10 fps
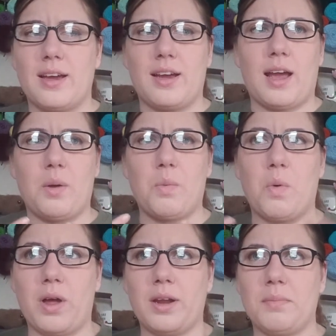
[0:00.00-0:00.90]
I
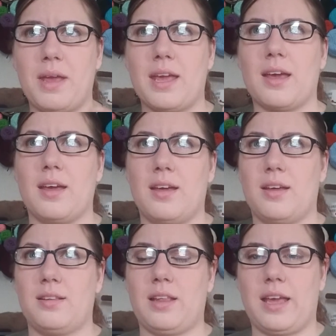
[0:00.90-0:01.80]
want to make
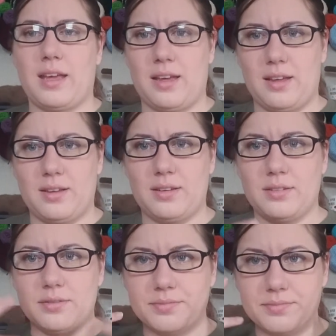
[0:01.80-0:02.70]
like a
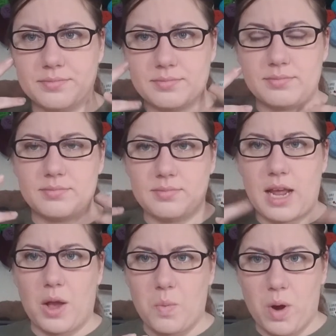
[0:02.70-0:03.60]

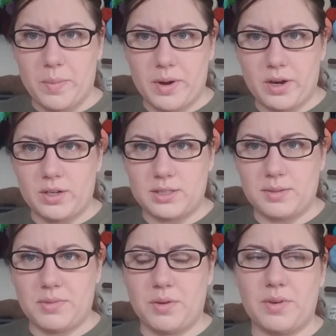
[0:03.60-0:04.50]
neck warmer or
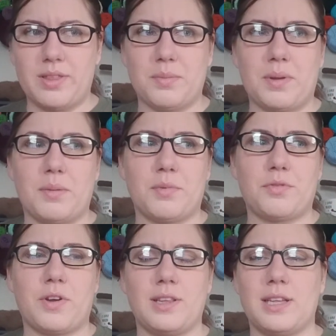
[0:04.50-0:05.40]
something with it, but I'm
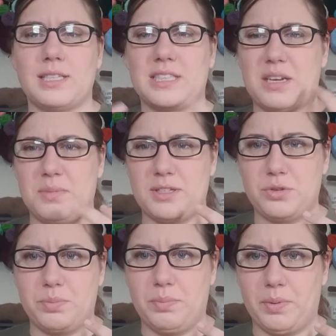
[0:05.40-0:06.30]
afraid that it's going to be
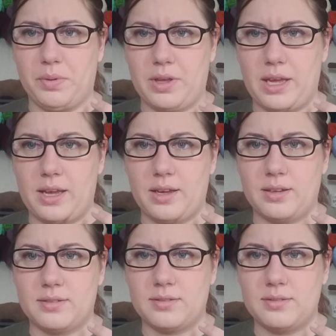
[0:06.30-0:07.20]
too
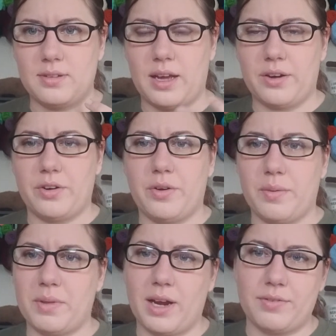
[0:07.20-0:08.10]
bulky. I don't know.
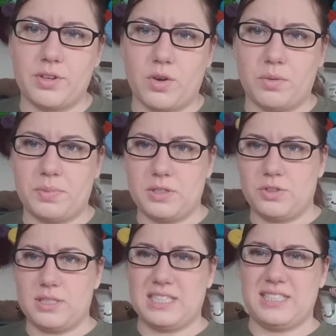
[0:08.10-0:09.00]
I'm going to have to go on
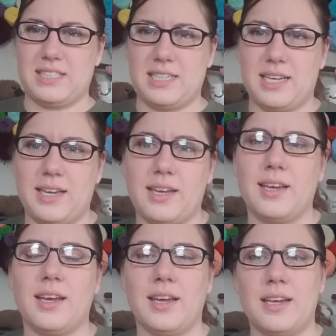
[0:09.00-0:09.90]
Pinterest and see
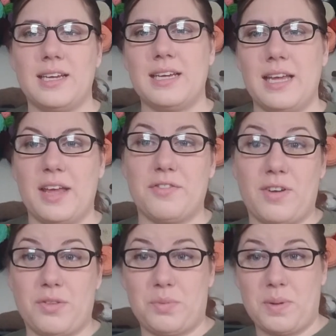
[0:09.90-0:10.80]
if
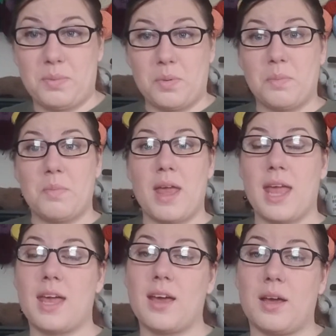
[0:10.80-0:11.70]
other people
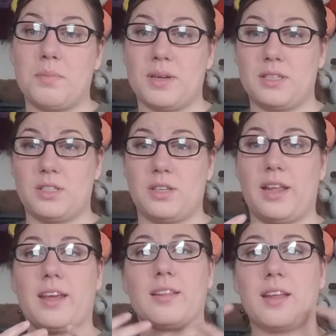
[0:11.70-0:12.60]
make a bunch,
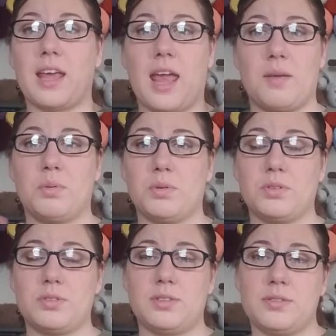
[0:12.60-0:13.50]
like the
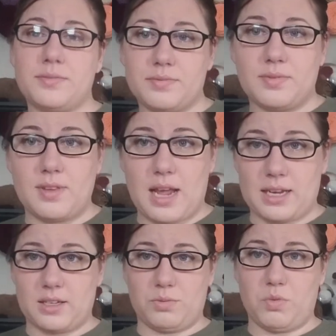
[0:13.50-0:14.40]
cabled
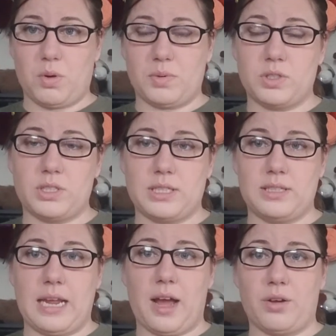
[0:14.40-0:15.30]
neck warmers
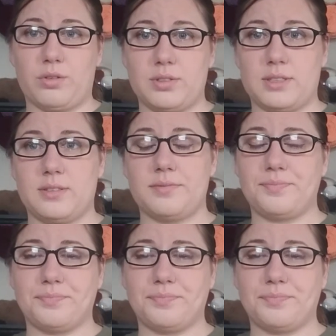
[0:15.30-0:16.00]
and cowls and